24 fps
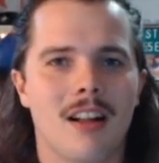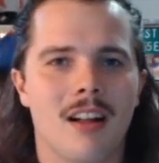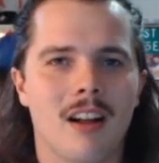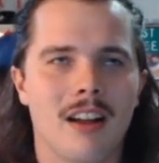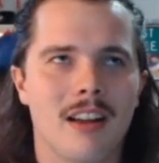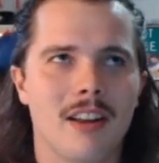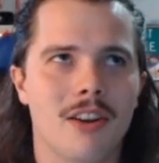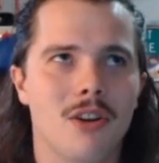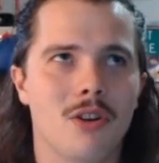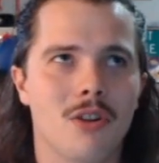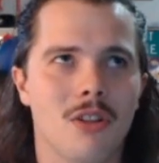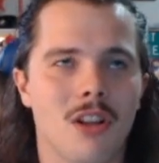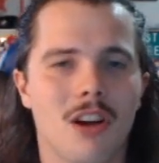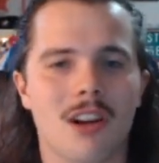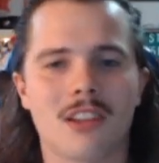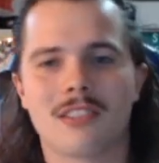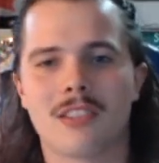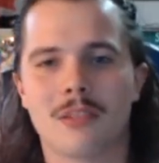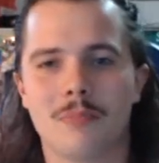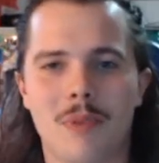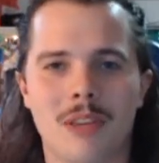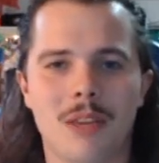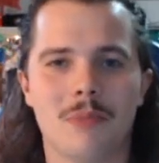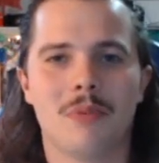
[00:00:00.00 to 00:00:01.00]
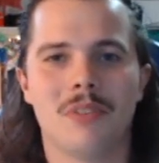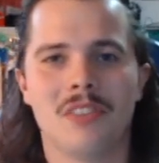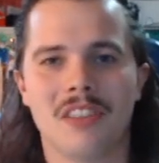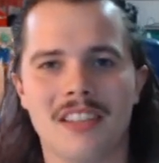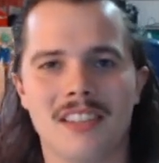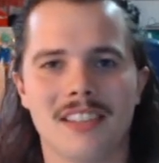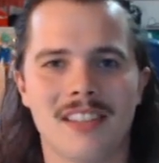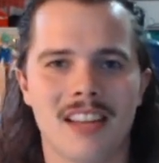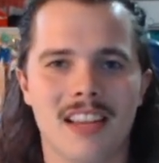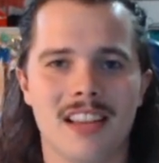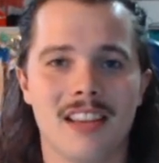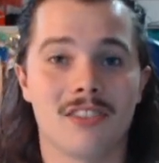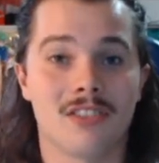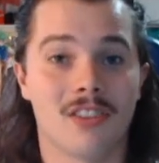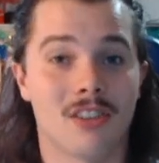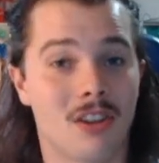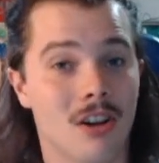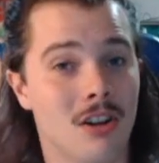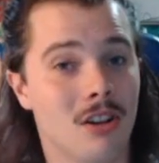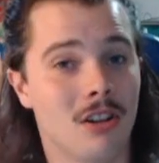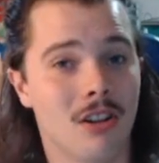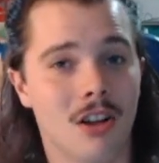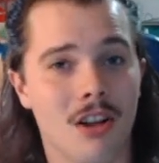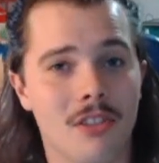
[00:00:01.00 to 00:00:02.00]
I know lots of people these days are
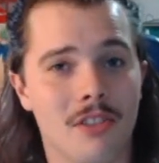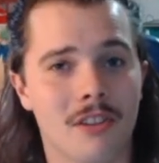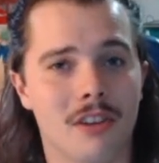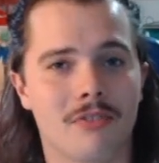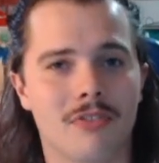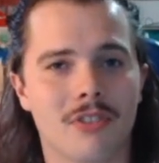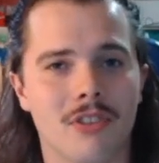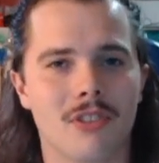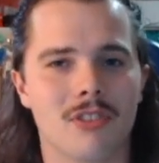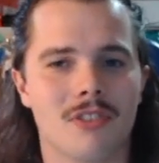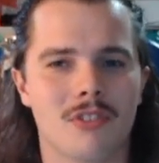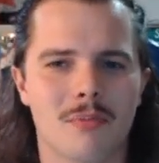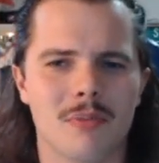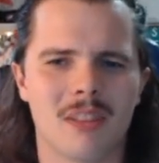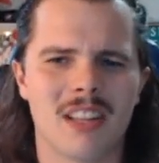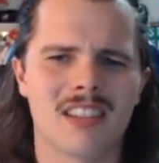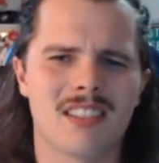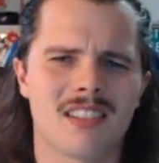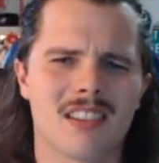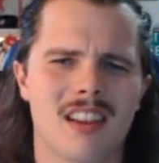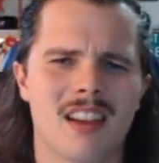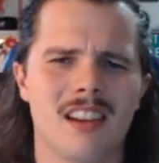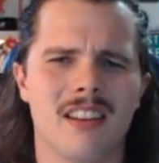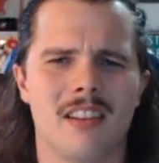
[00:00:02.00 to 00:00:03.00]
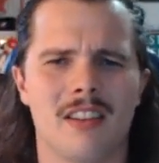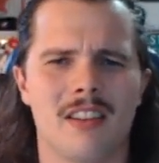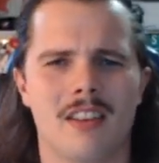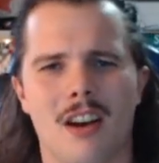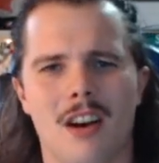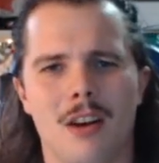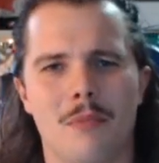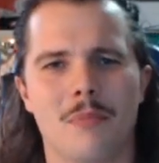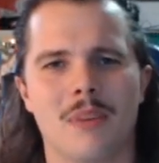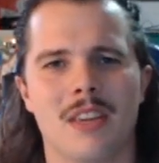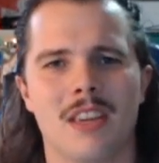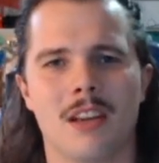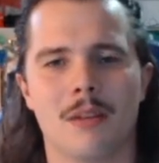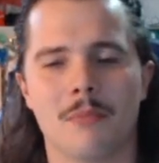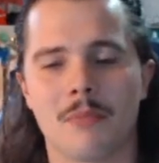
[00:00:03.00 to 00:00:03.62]
all on their phones, but that's kind of not me.